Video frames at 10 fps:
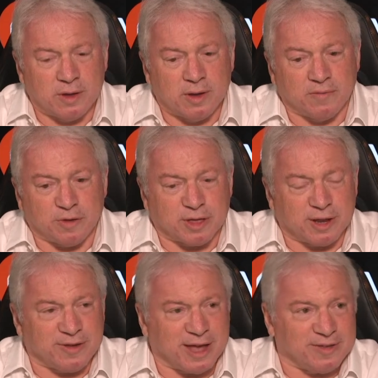
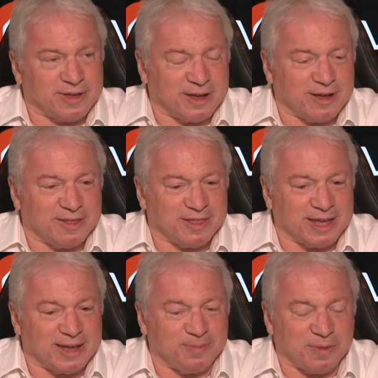facilitating
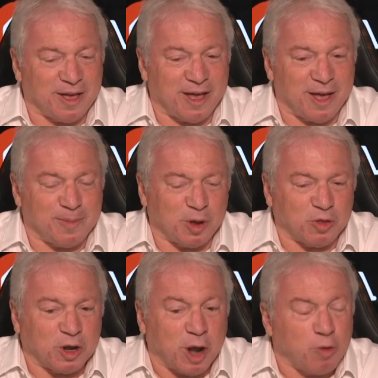the
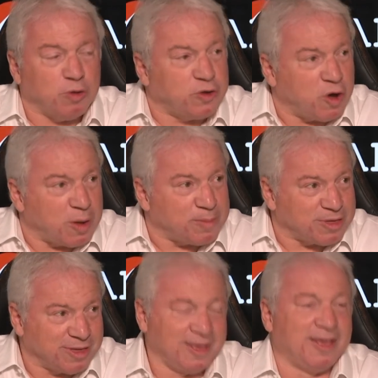loan terms,
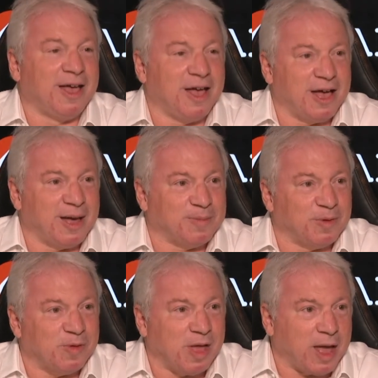
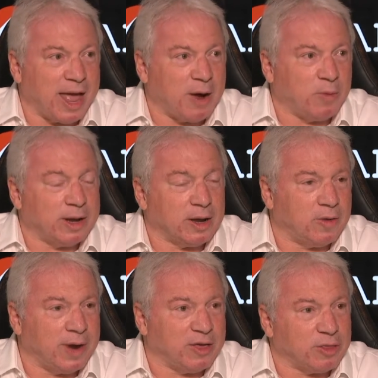how we
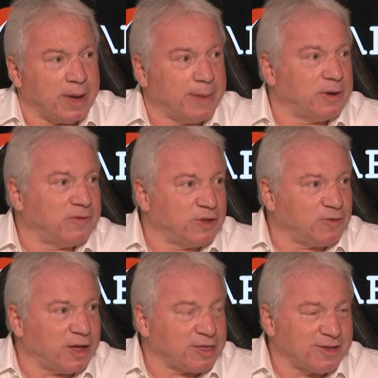arrange the payment of
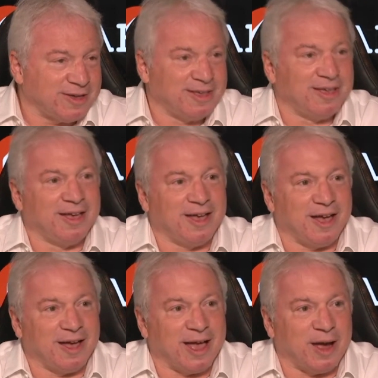interest,
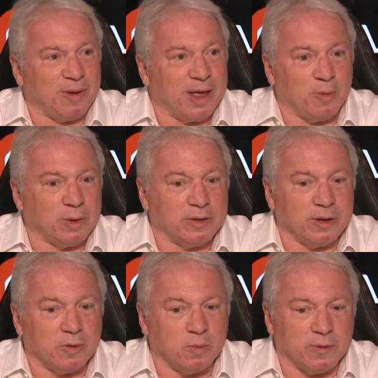how we
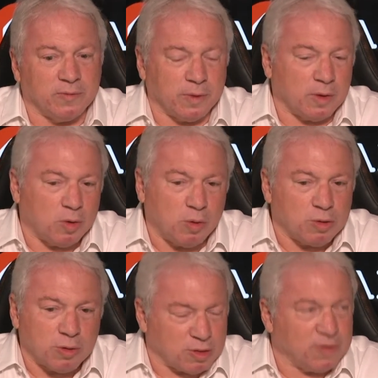deal with all
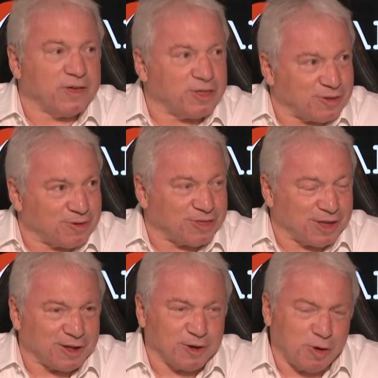sorts of issues that
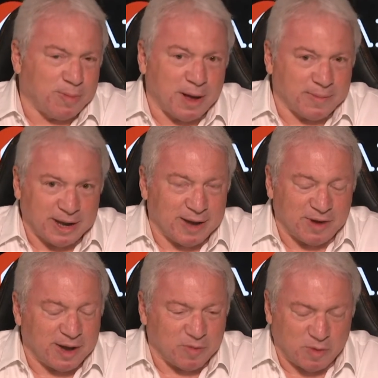can crop up
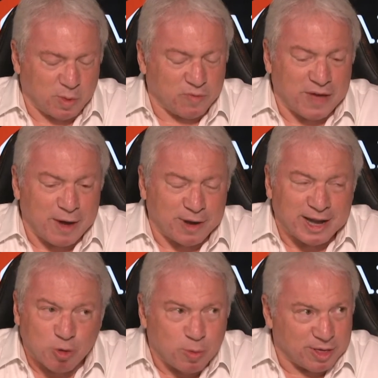and which vary in
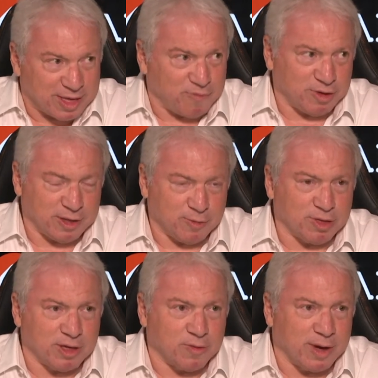almost every single
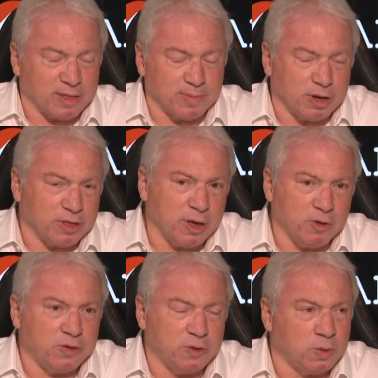situation, because no
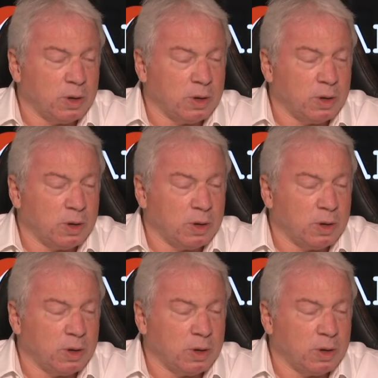two